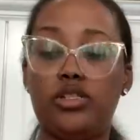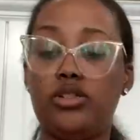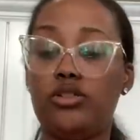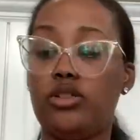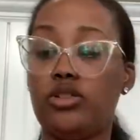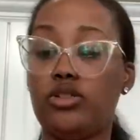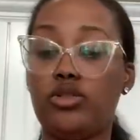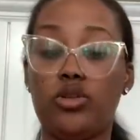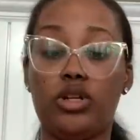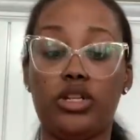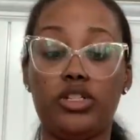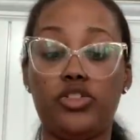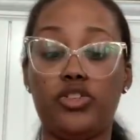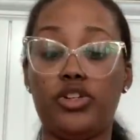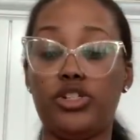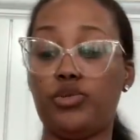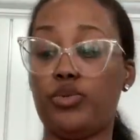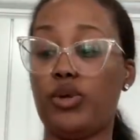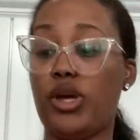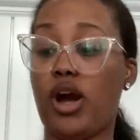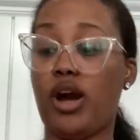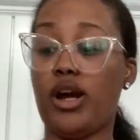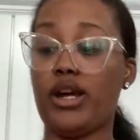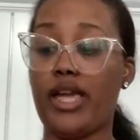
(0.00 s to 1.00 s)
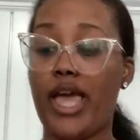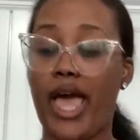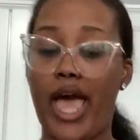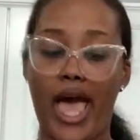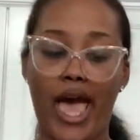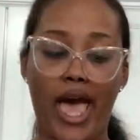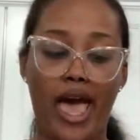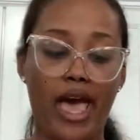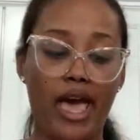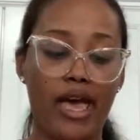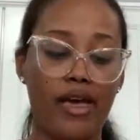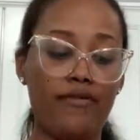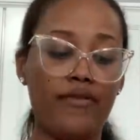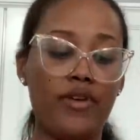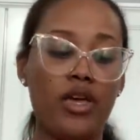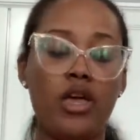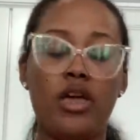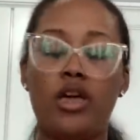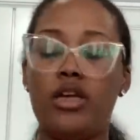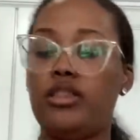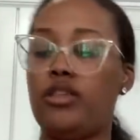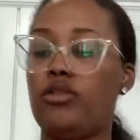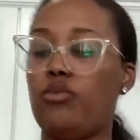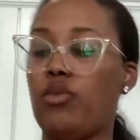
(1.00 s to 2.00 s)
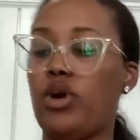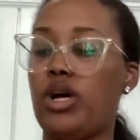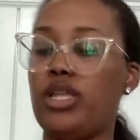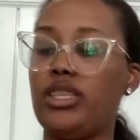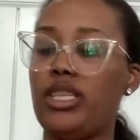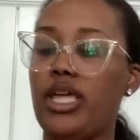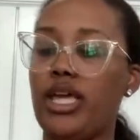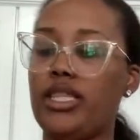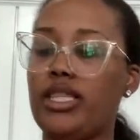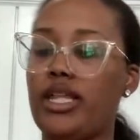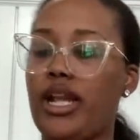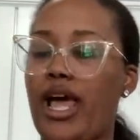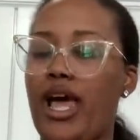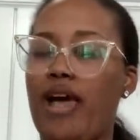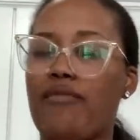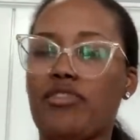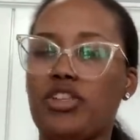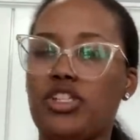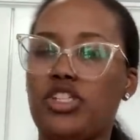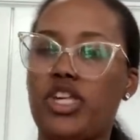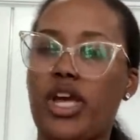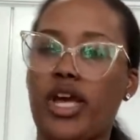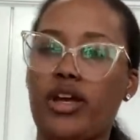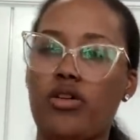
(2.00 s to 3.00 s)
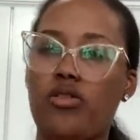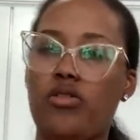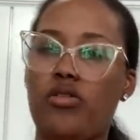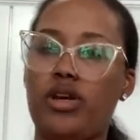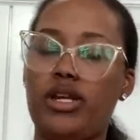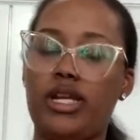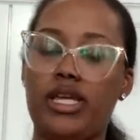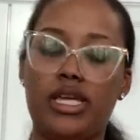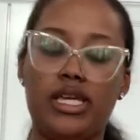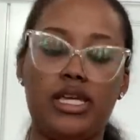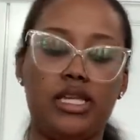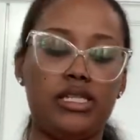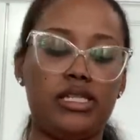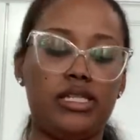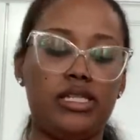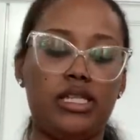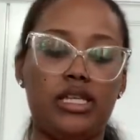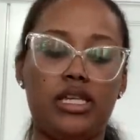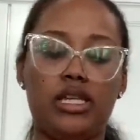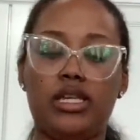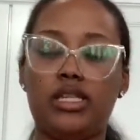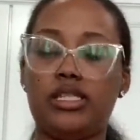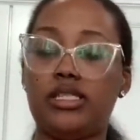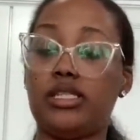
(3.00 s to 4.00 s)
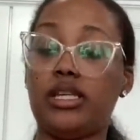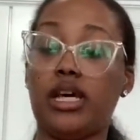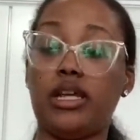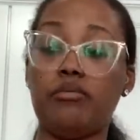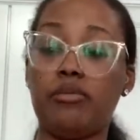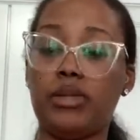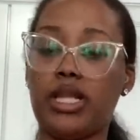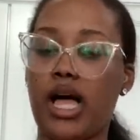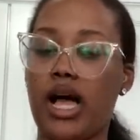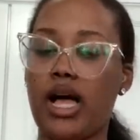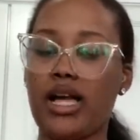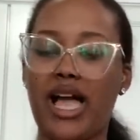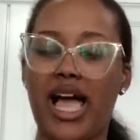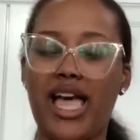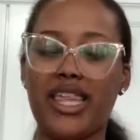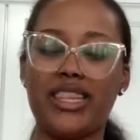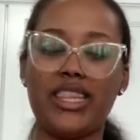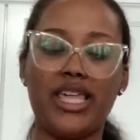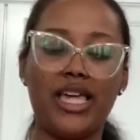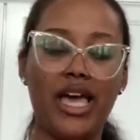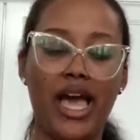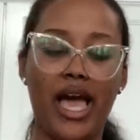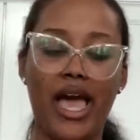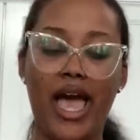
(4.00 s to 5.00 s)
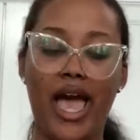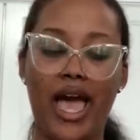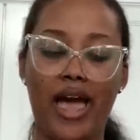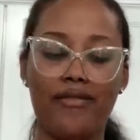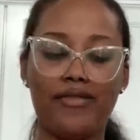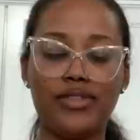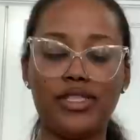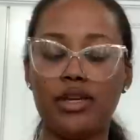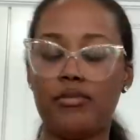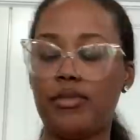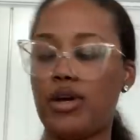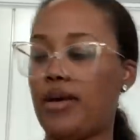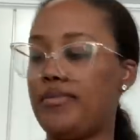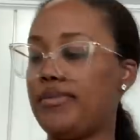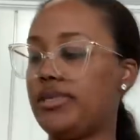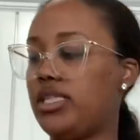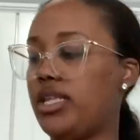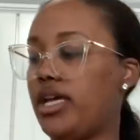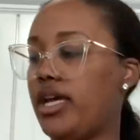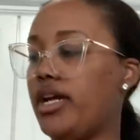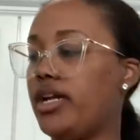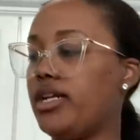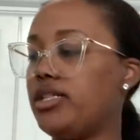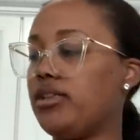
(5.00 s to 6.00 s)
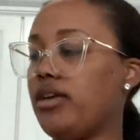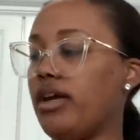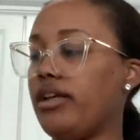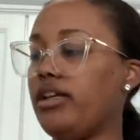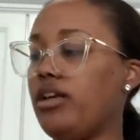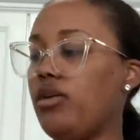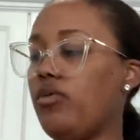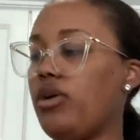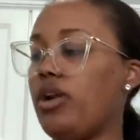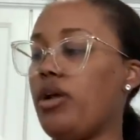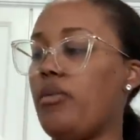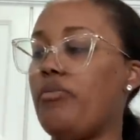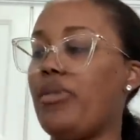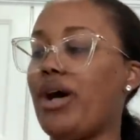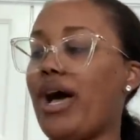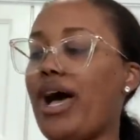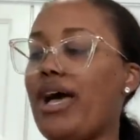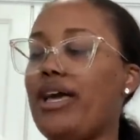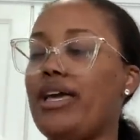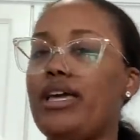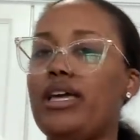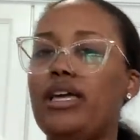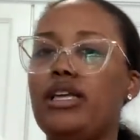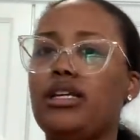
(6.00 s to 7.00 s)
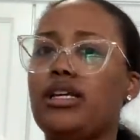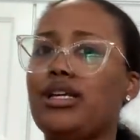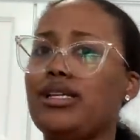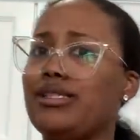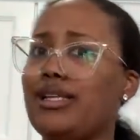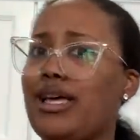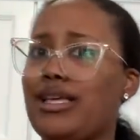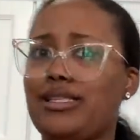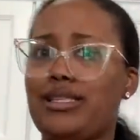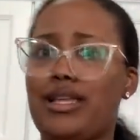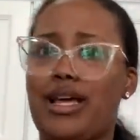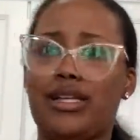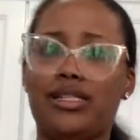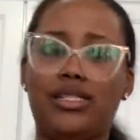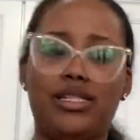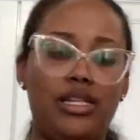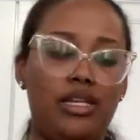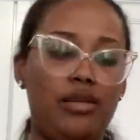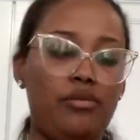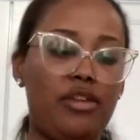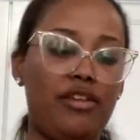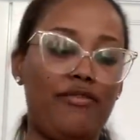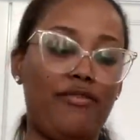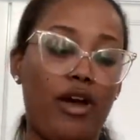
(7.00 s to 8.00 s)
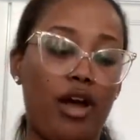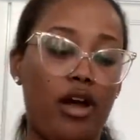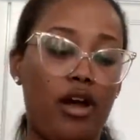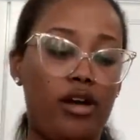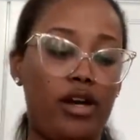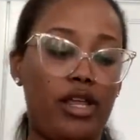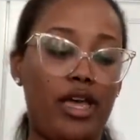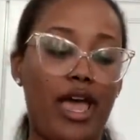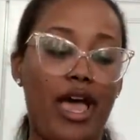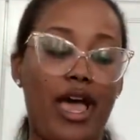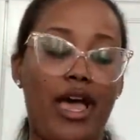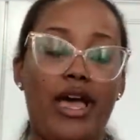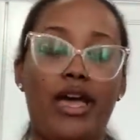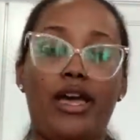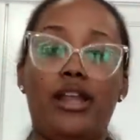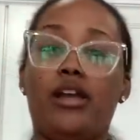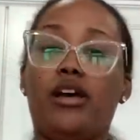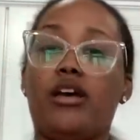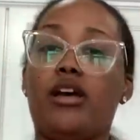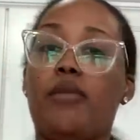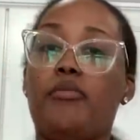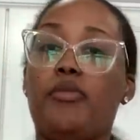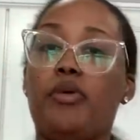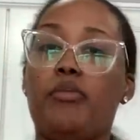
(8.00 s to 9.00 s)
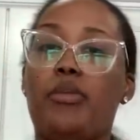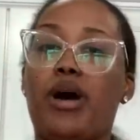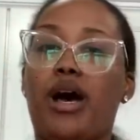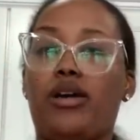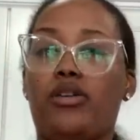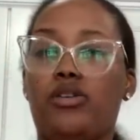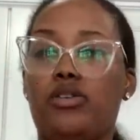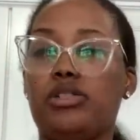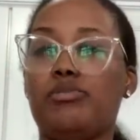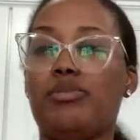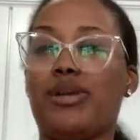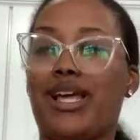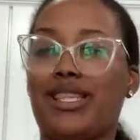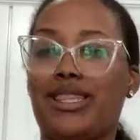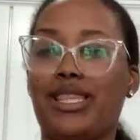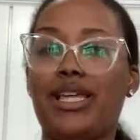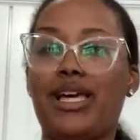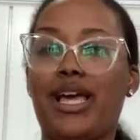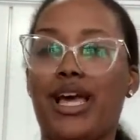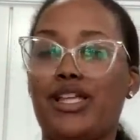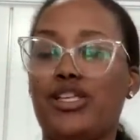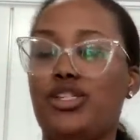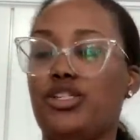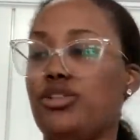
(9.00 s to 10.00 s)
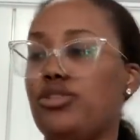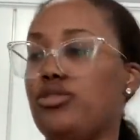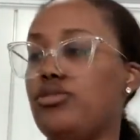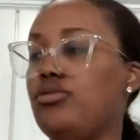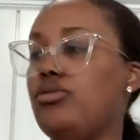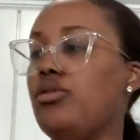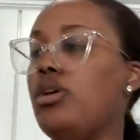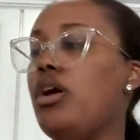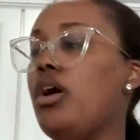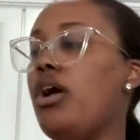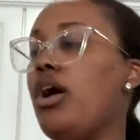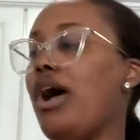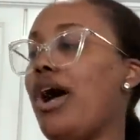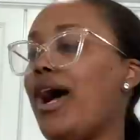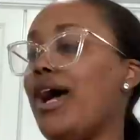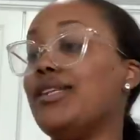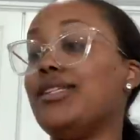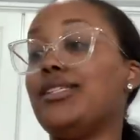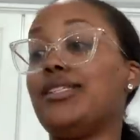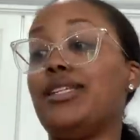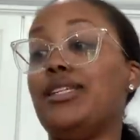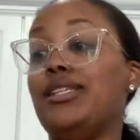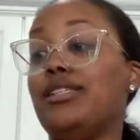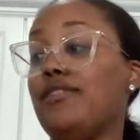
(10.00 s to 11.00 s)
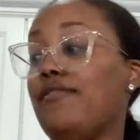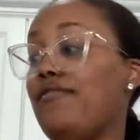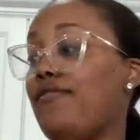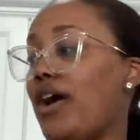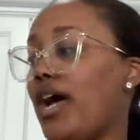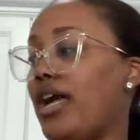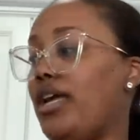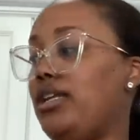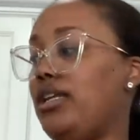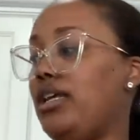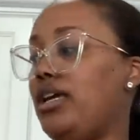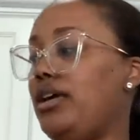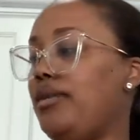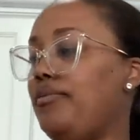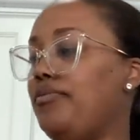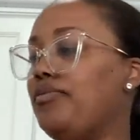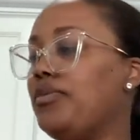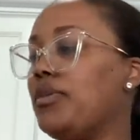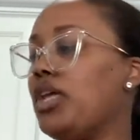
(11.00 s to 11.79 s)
to the toiletries we already have, the one thing that I have to check on is the sunblock. I think I have some upstairs, so I didn't want to buy it because that's not cheap if I already had a couple bottles, but I think I do. I just need to find it.